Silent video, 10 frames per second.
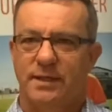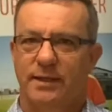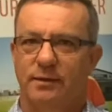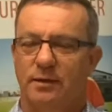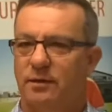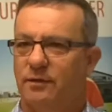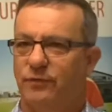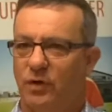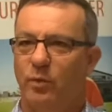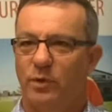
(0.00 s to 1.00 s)
has had a
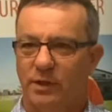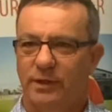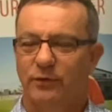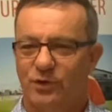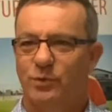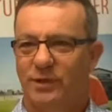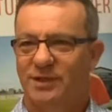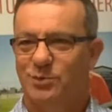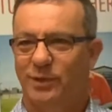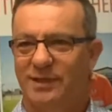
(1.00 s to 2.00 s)
phenomenal year in
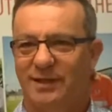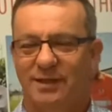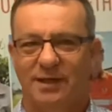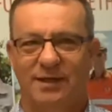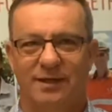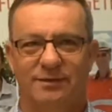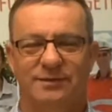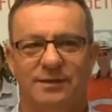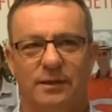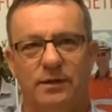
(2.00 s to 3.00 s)
2020. You
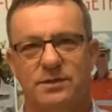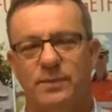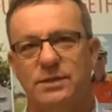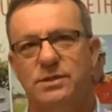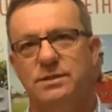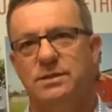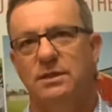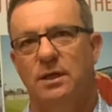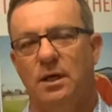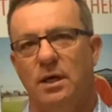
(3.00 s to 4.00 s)
know, as much
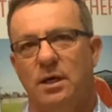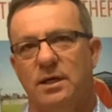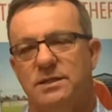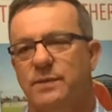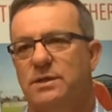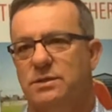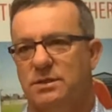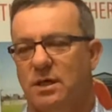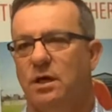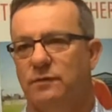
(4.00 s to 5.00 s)
as
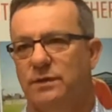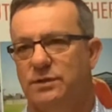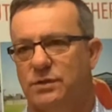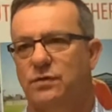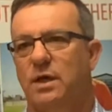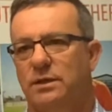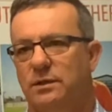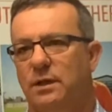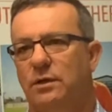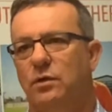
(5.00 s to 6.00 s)
COVID has struck
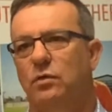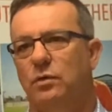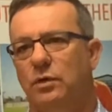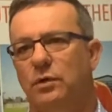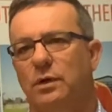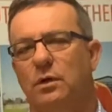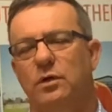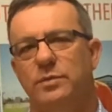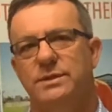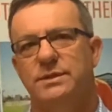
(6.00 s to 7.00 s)
and hurt a lot
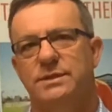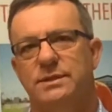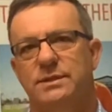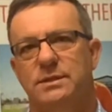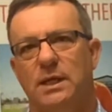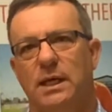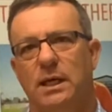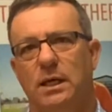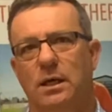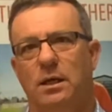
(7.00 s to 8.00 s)
of businesses,
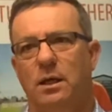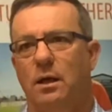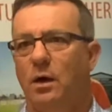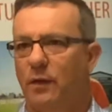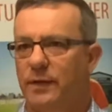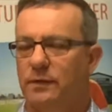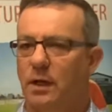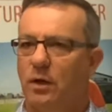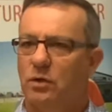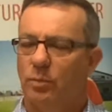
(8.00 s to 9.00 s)
I think the
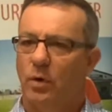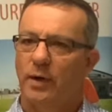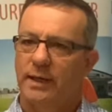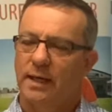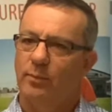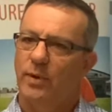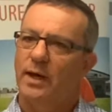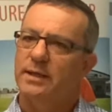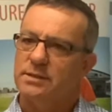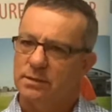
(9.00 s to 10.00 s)
local buy
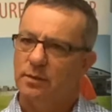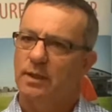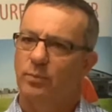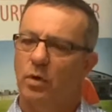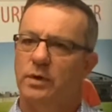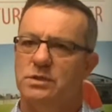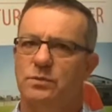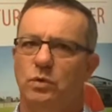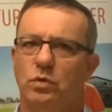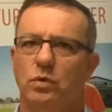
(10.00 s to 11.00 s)
campaigns and buying
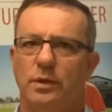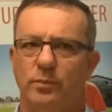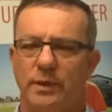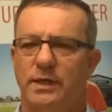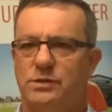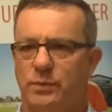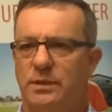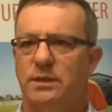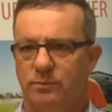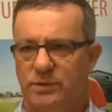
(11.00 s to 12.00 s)
small, and
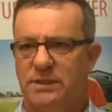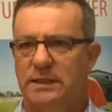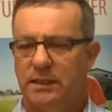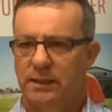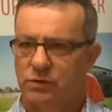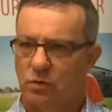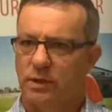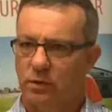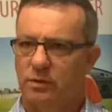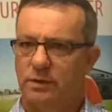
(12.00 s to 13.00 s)
BHP particularly
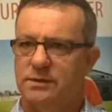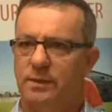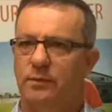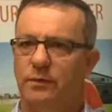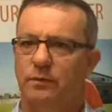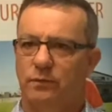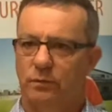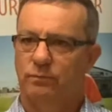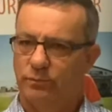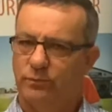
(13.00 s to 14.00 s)
trying to look at some of the